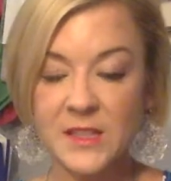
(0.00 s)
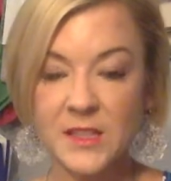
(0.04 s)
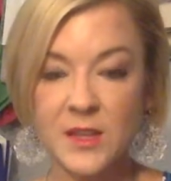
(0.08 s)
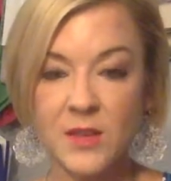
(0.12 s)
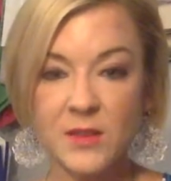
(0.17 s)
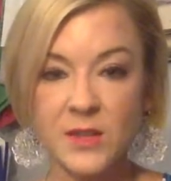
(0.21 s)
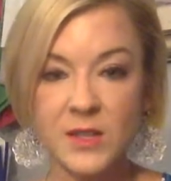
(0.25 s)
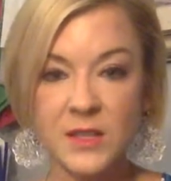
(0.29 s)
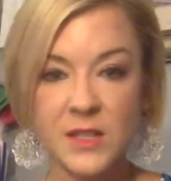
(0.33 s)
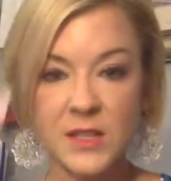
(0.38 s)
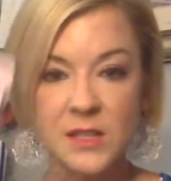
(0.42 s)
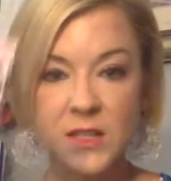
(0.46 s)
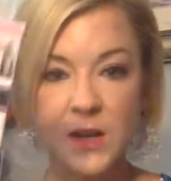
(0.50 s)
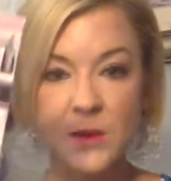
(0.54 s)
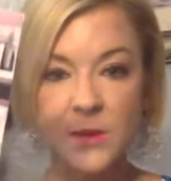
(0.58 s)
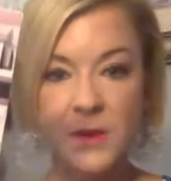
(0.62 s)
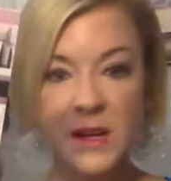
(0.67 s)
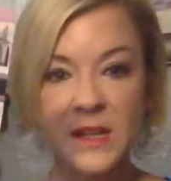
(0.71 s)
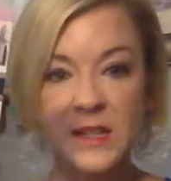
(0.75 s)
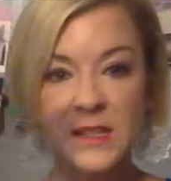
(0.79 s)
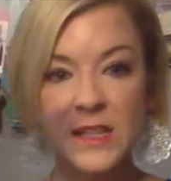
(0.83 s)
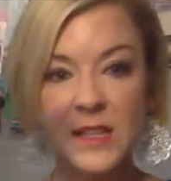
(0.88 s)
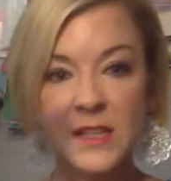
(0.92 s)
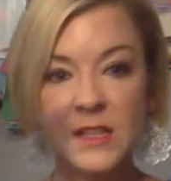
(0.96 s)
So this is our
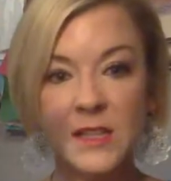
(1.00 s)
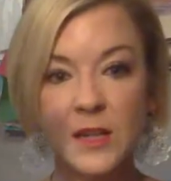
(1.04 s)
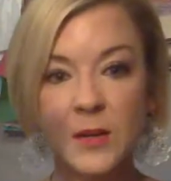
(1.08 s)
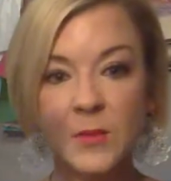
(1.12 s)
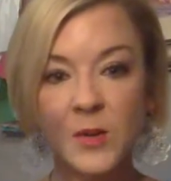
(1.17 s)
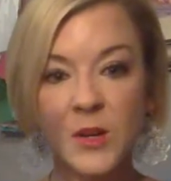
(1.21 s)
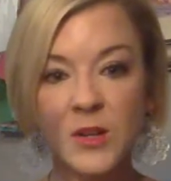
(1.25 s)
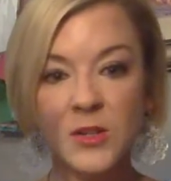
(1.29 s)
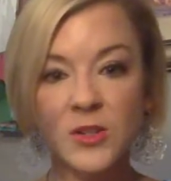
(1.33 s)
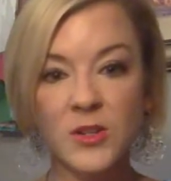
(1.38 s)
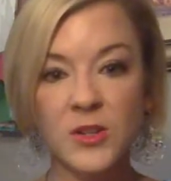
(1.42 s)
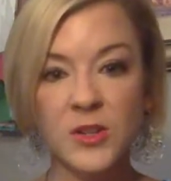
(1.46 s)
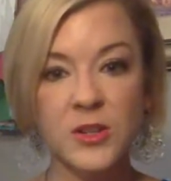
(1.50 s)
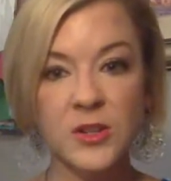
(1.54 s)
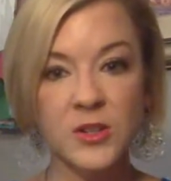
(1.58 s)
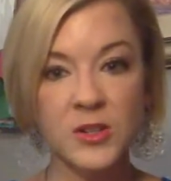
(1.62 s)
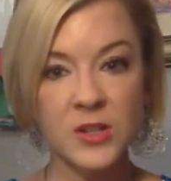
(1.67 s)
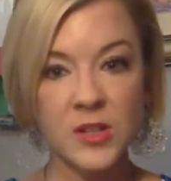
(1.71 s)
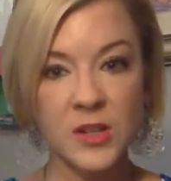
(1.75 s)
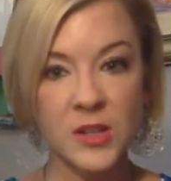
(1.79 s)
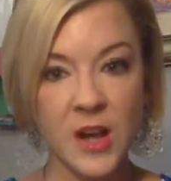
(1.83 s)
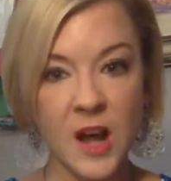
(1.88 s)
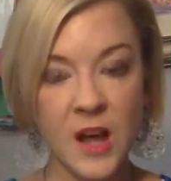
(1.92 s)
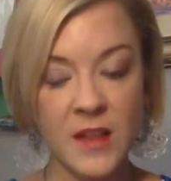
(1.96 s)
Ready, Set, Sale brochure. You
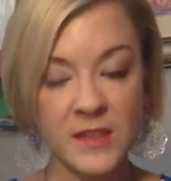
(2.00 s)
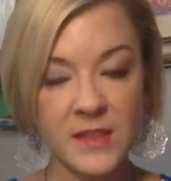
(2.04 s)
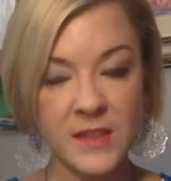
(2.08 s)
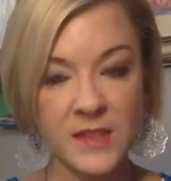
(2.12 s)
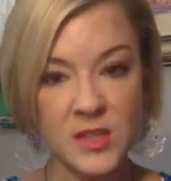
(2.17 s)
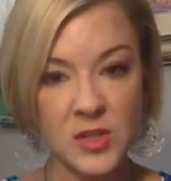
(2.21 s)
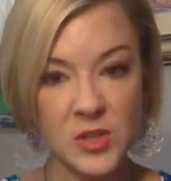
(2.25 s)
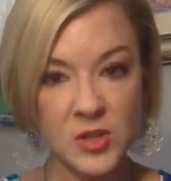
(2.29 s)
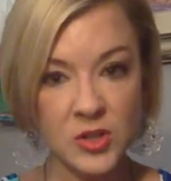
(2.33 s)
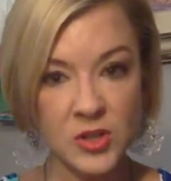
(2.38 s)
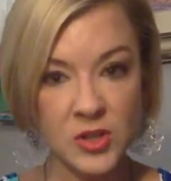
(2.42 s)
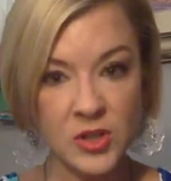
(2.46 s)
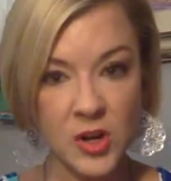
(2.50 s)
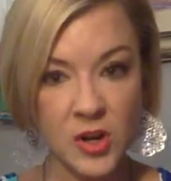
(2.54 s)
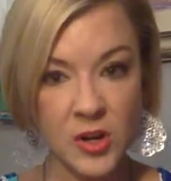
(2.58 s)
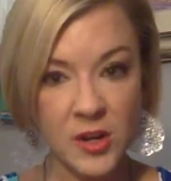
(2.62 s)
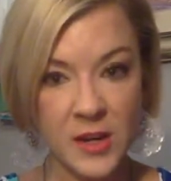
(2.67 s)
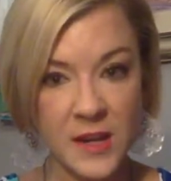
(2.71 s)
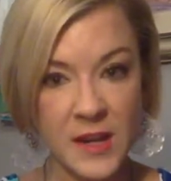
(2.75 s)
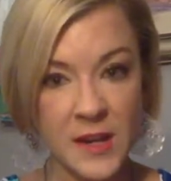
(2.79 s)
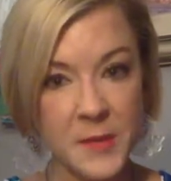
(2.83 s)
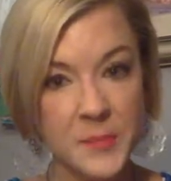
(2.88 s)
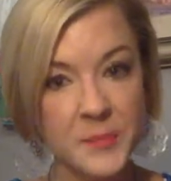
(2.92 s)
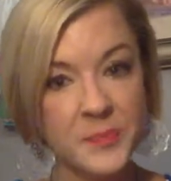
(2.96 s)
should have gotten this in your starter
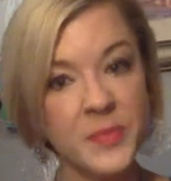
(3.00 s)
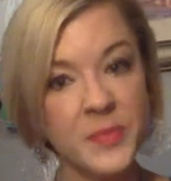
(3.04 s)
kit.